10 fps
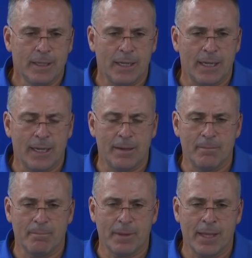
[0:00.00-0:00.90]

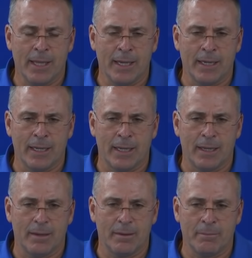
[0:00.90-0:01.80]
Um, and
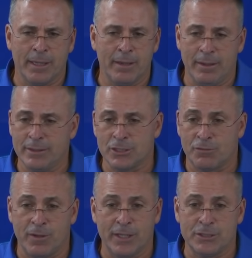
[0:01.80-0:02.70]
uh, I mean, he, he
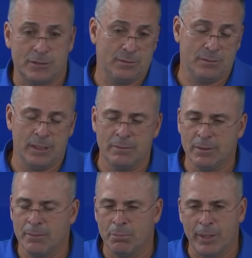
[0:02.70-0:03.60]
just finished
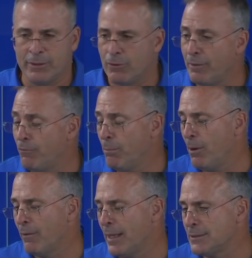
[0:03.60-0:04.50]
and, and, played great
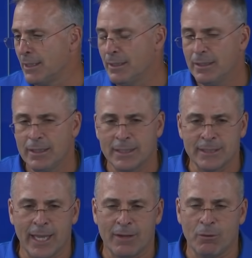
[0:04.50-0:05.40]
football, and that's a
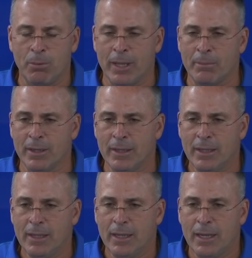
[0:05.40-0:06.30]
that's a heck of a play. But
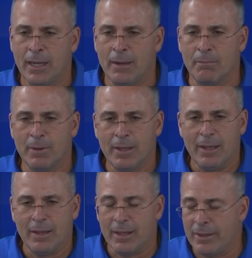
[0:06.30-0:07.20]
um,
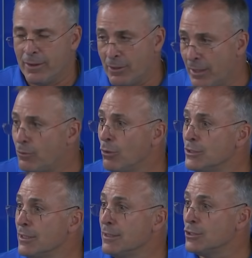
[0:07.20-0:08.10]
you know, I told
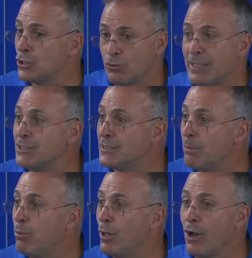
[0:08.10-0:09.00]
you that the stresses they
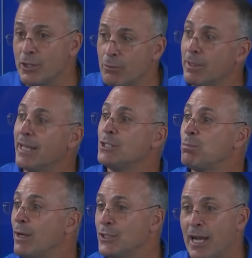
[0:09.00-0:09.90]
put on you when they
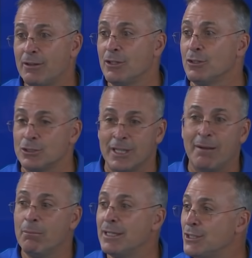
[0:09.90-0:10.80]
spread you out there, there's
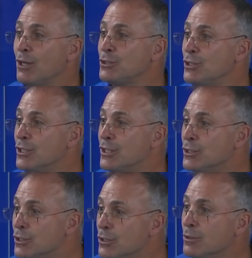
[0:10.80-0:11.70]
not much else you can
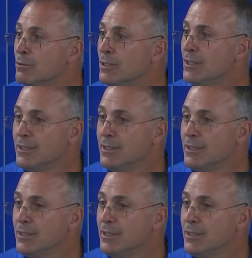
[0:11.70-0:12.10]
do.